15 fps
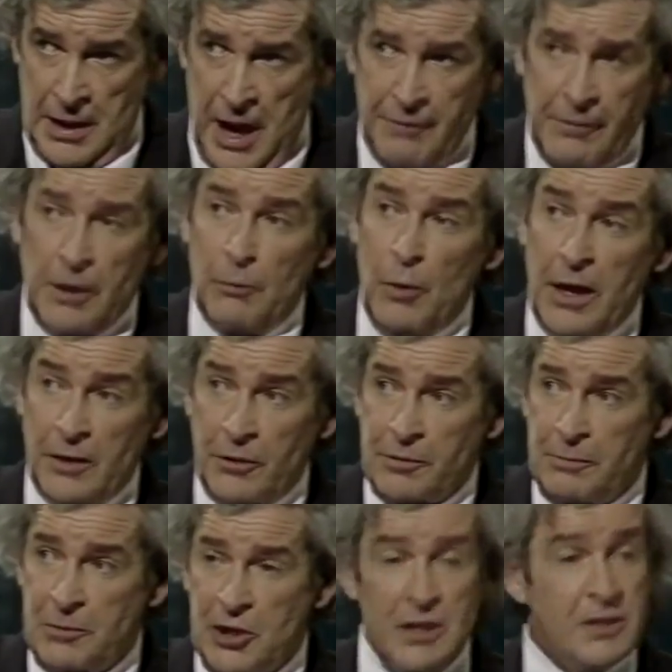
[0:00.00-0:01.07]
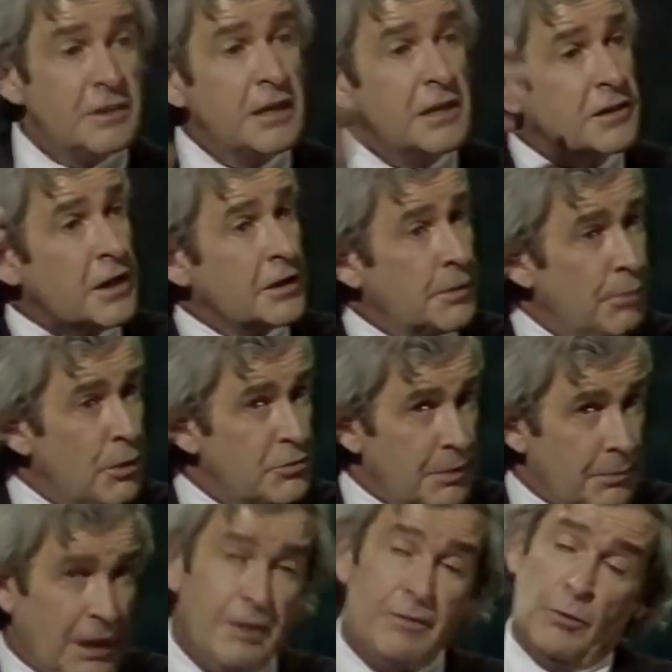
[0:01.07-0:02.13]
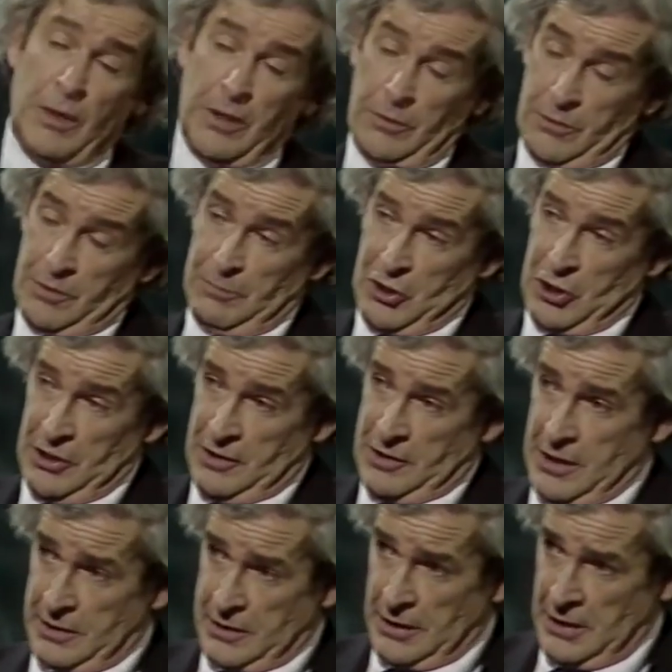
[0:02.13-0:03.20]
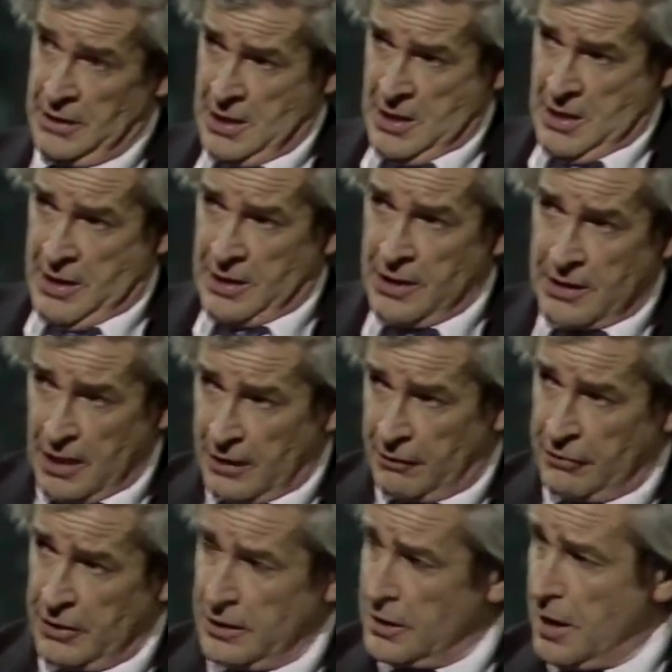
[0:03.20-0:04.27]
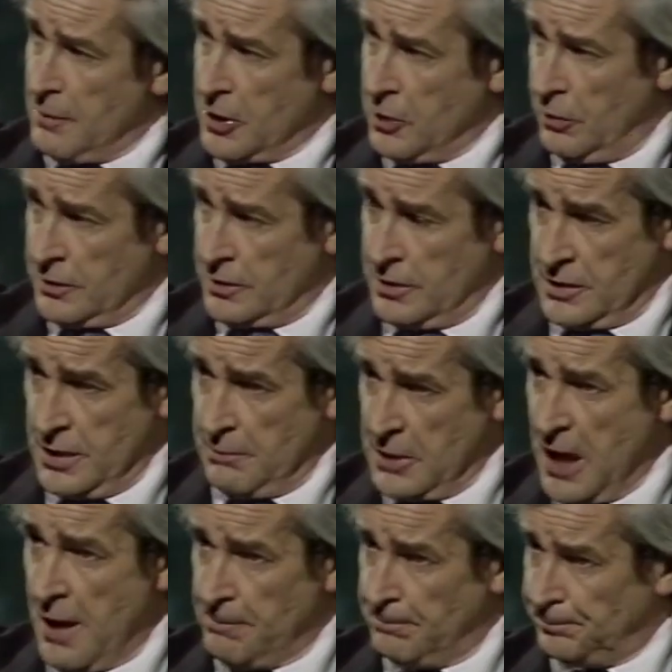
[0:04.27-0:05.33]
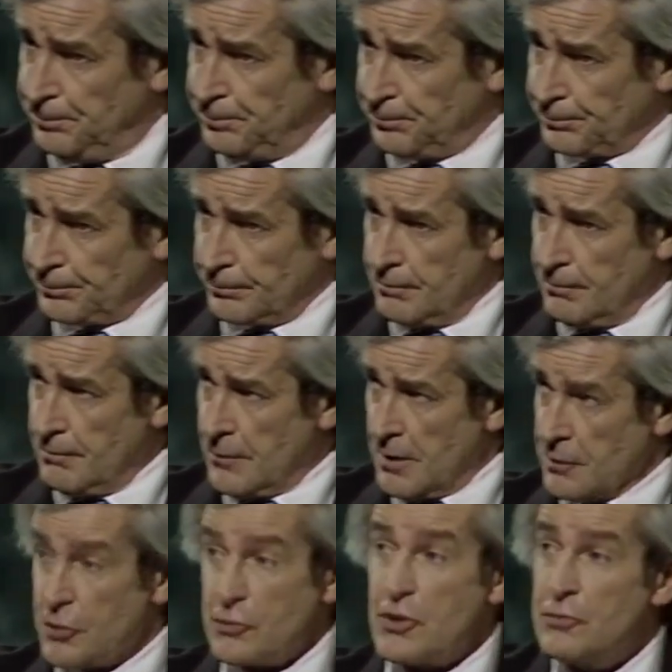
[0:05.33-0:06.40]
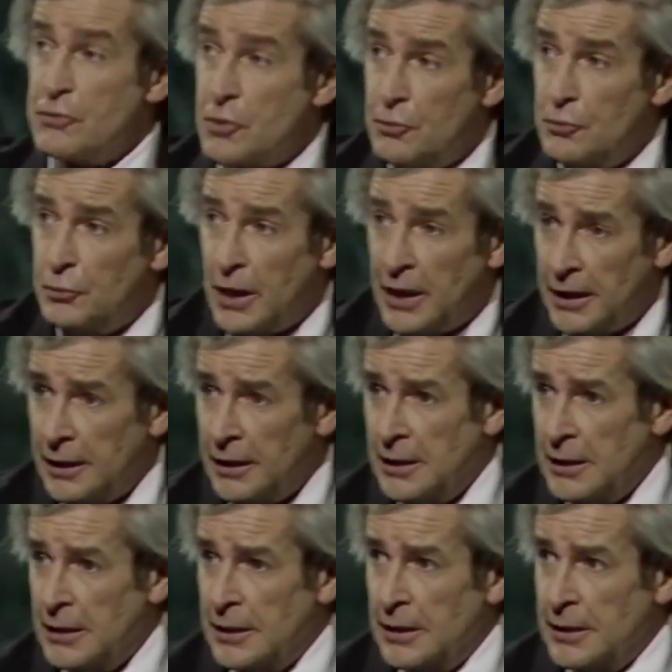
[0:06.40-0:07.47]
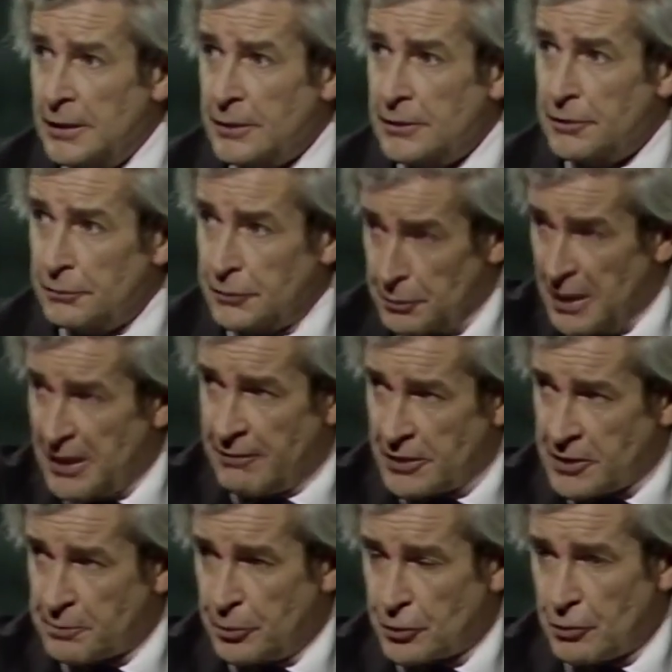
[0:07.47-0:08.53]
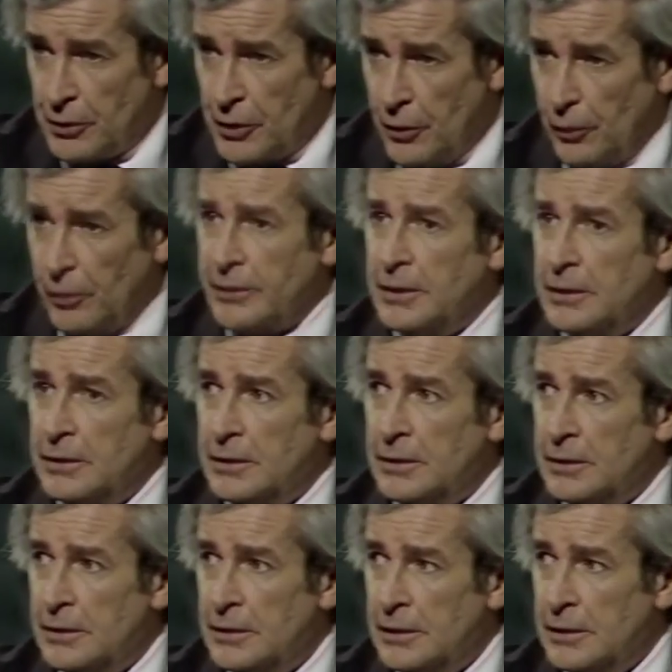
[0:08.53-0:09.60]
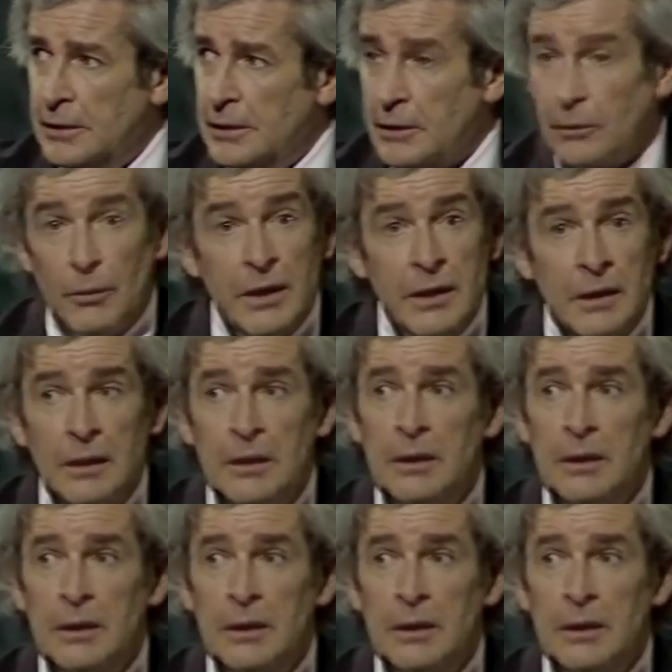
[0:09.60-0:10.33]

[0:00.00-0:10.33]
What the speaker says: I've got one of those machines. Then they start to boast about it. I've got one of those machines that can take 3 incoming calls at the same time. So do you mind if I just put you on hold? You go, what?